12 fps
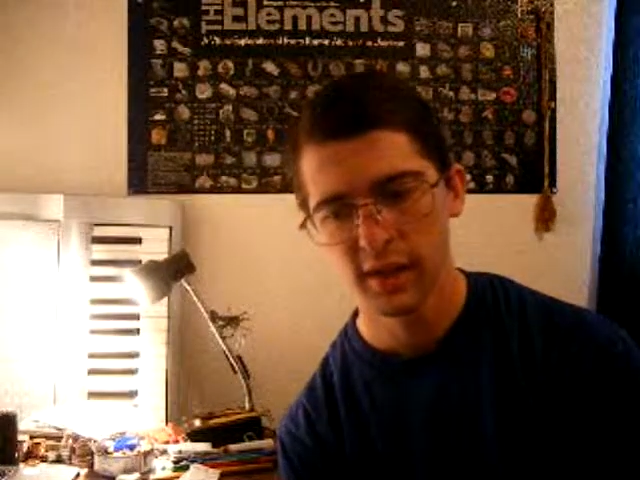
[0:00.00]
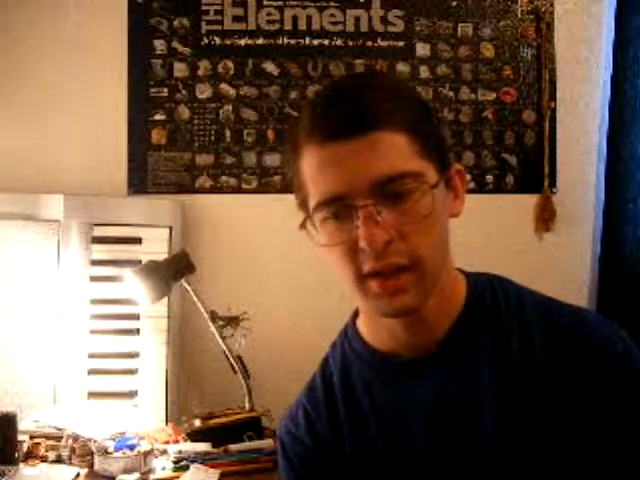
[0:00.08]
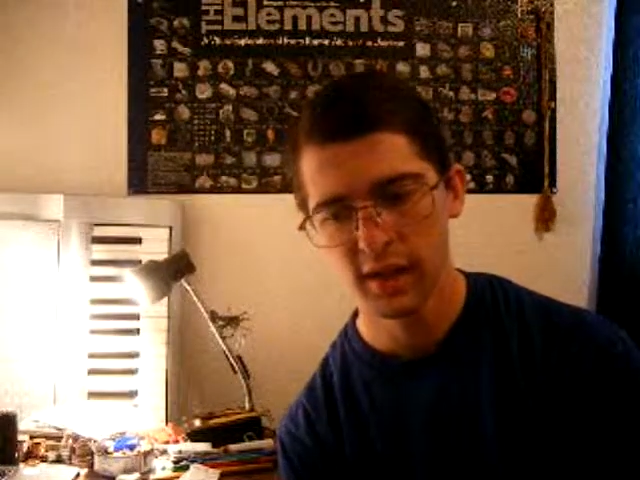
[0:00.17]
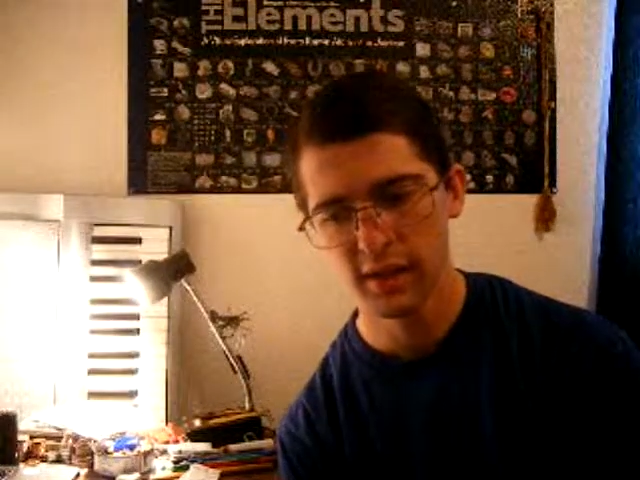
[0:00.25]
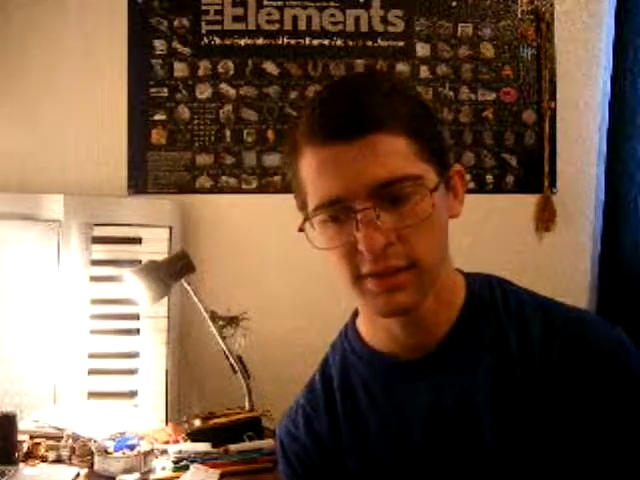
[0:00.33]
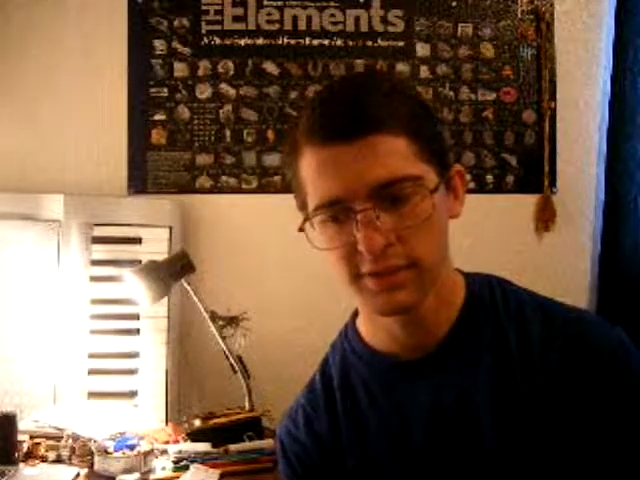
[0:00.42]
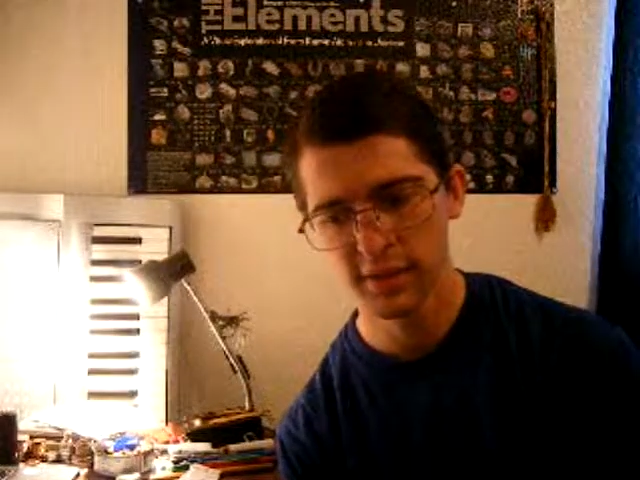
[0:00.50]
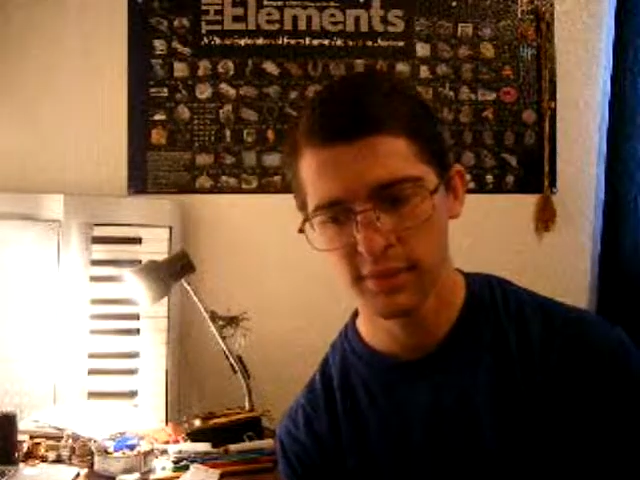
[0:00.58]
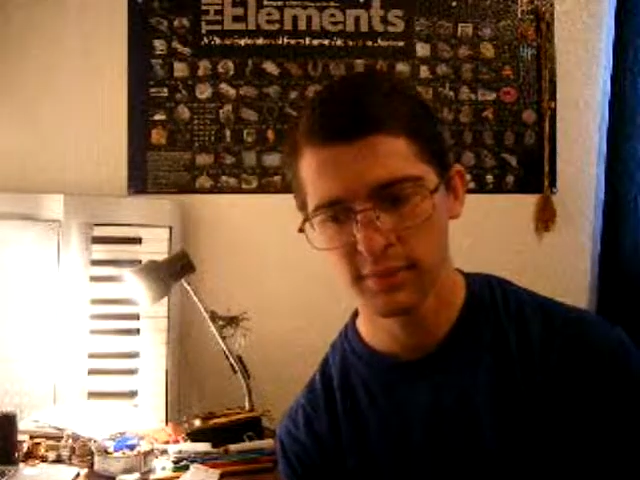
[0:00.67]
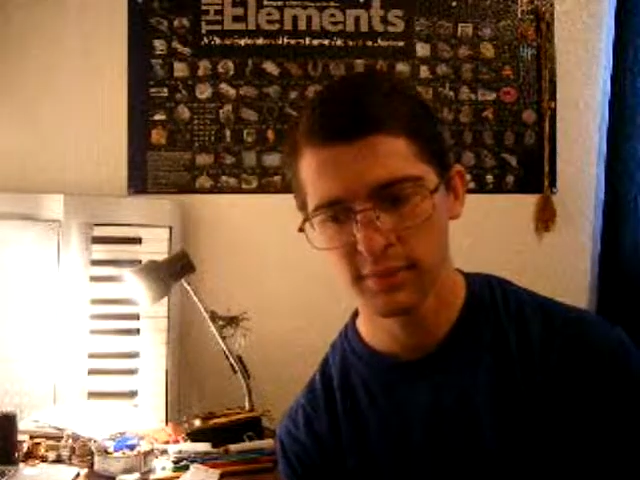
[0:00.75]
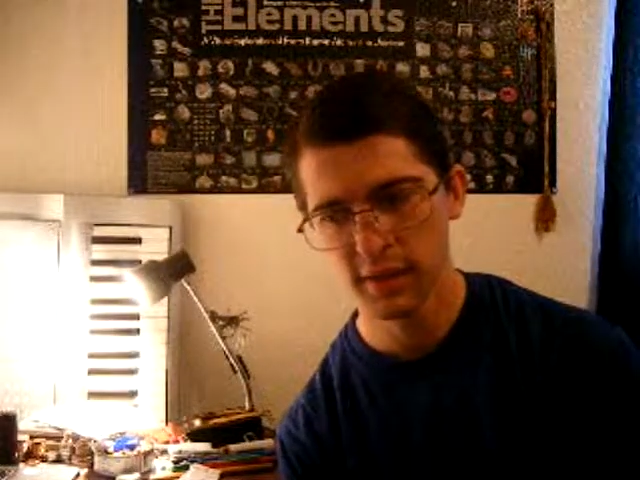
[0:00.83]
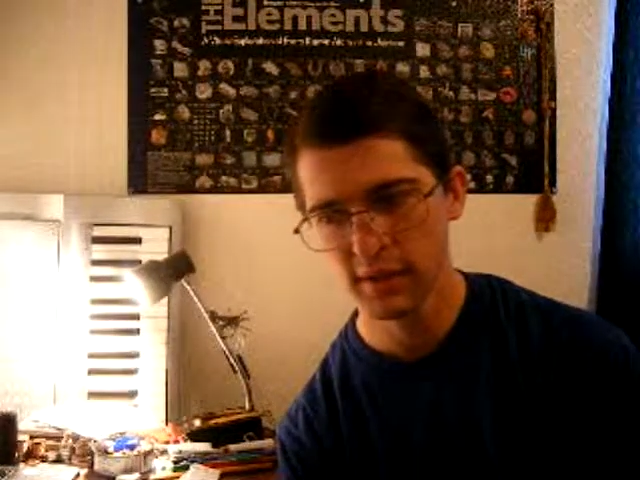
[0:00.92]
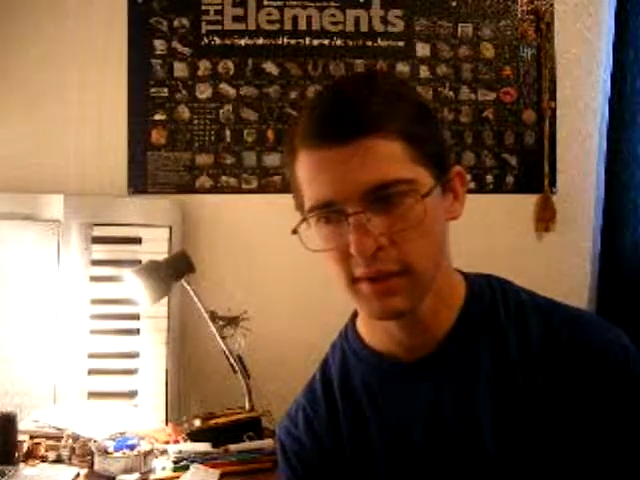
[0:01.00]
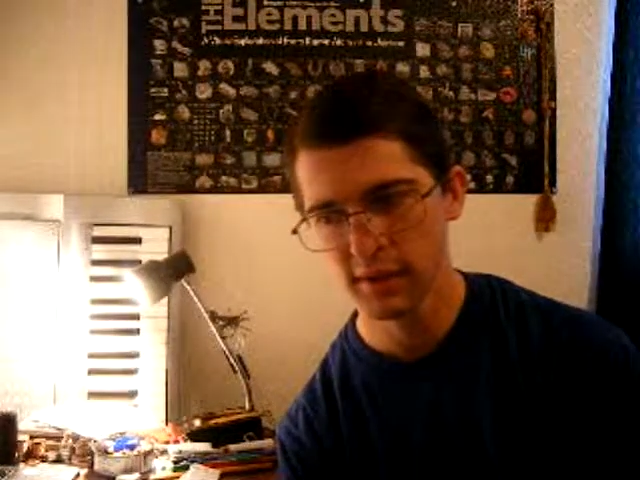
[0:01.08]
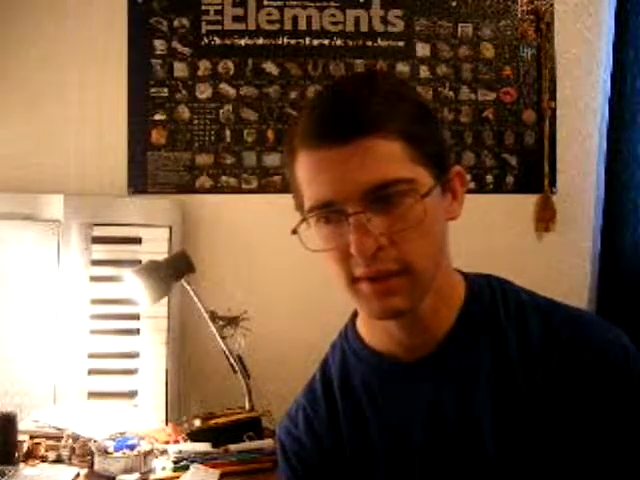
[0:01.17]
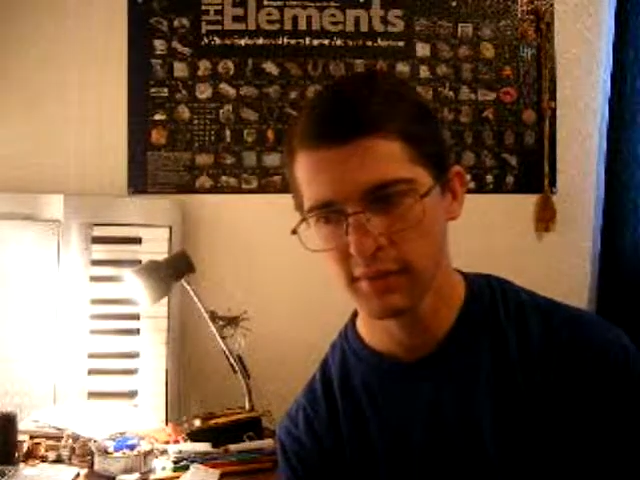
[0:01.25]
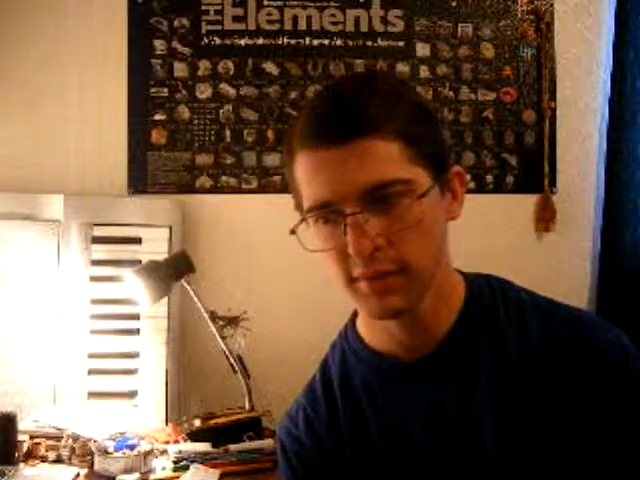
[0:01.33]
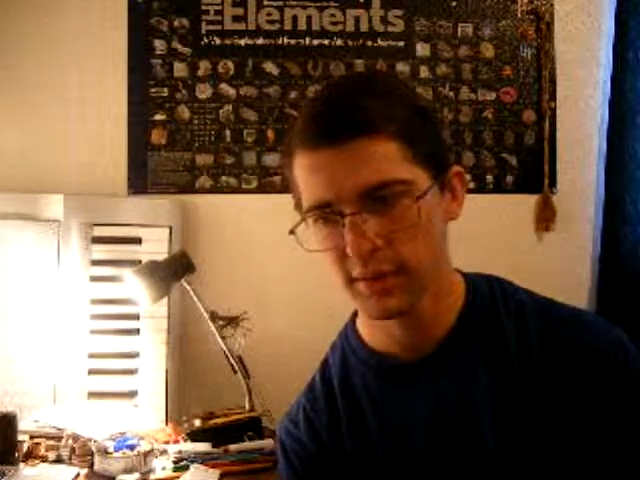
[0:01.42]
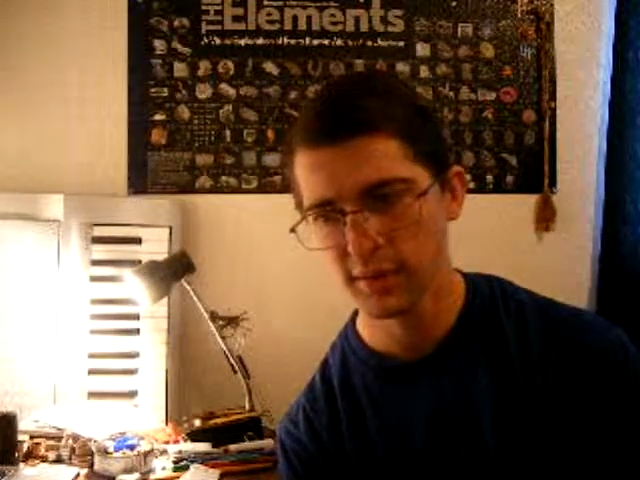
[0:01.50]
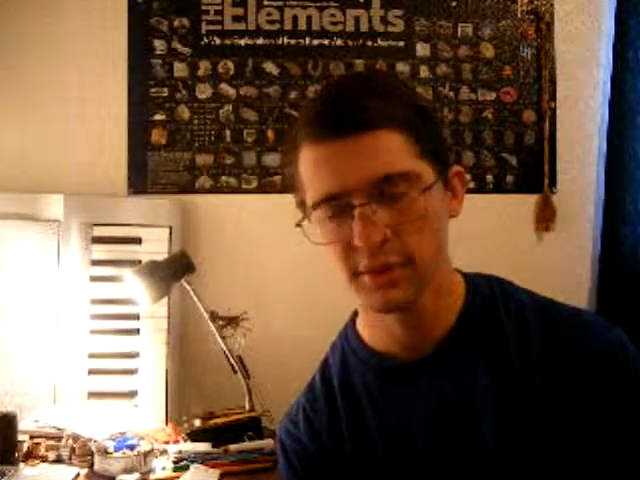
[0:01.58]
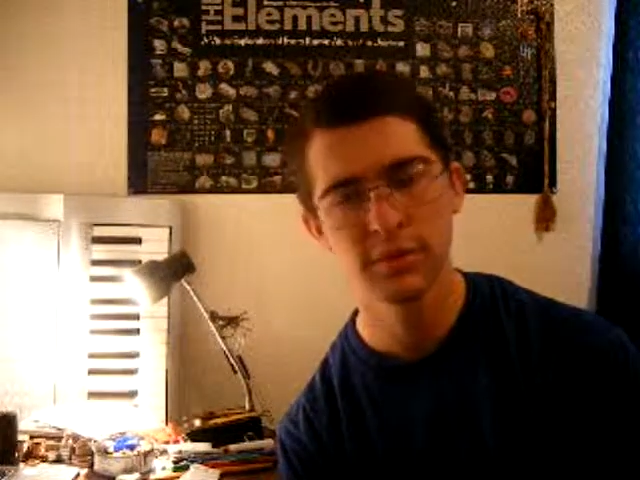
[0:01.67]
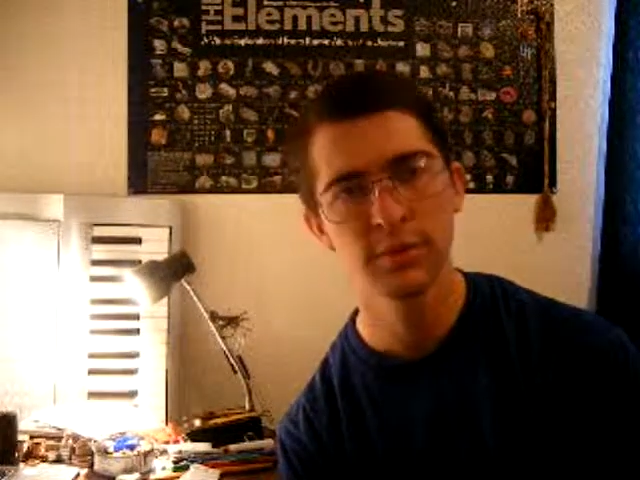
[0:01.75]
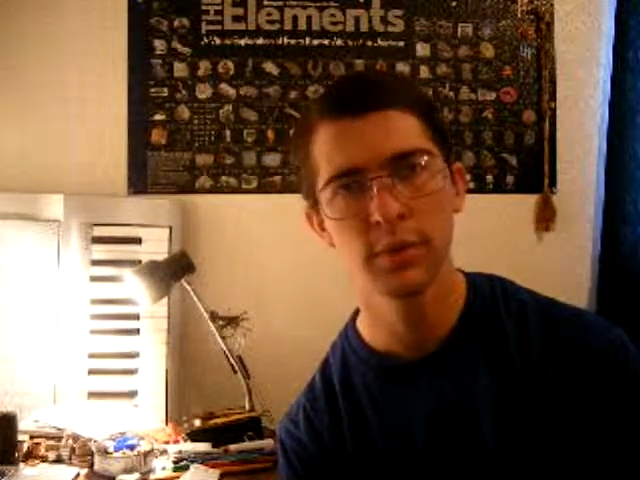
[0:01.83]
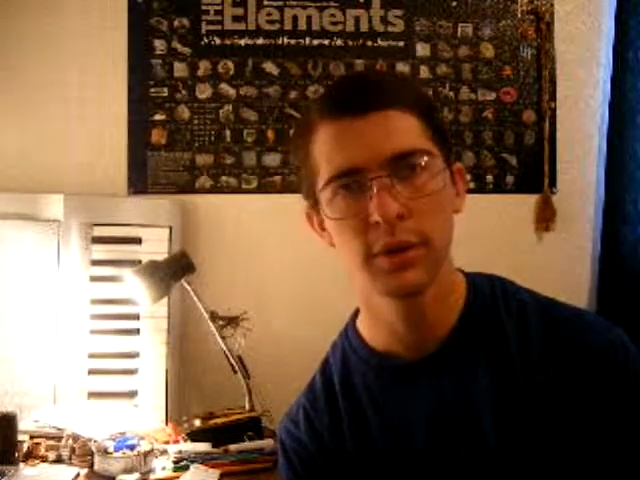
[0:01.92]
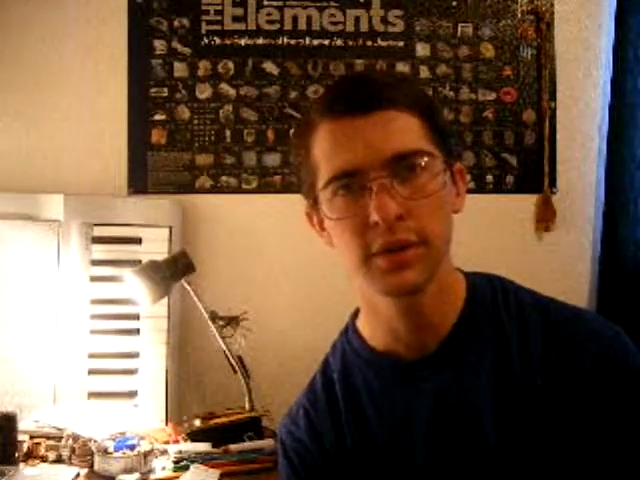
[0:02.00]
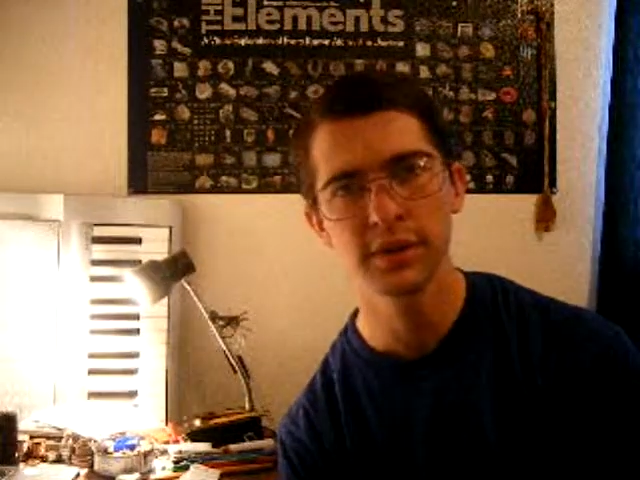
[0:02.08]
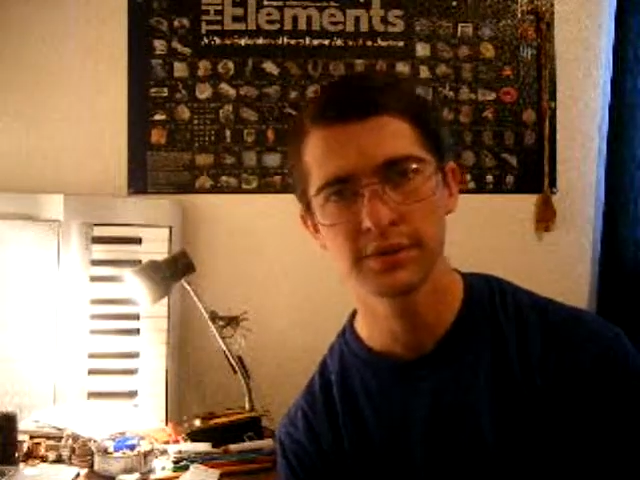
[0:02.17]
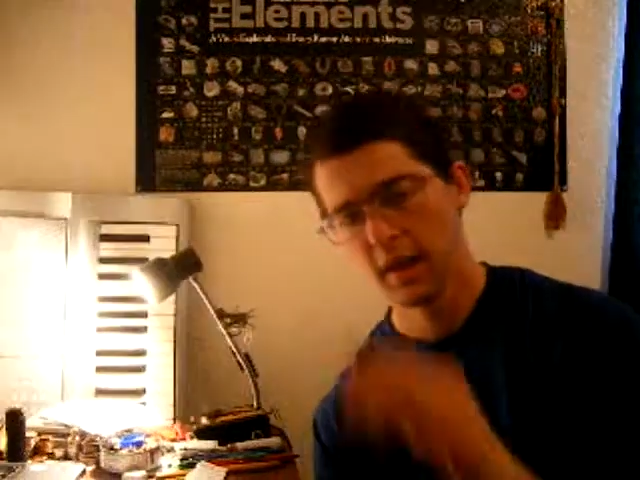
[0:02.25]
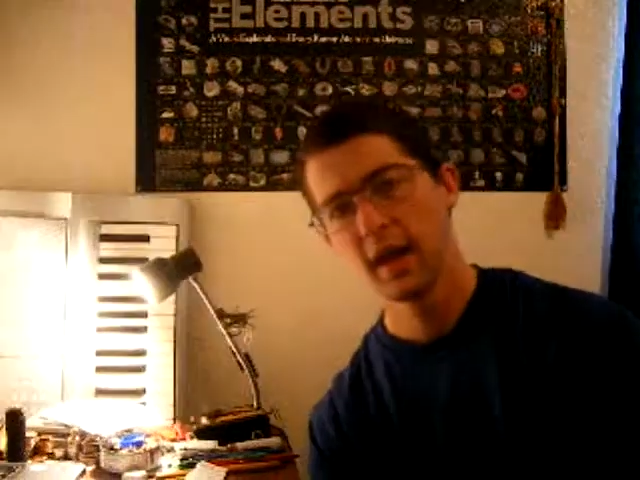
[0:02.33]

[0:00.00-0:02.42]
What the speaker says: Aside from that, I have nothing else to report.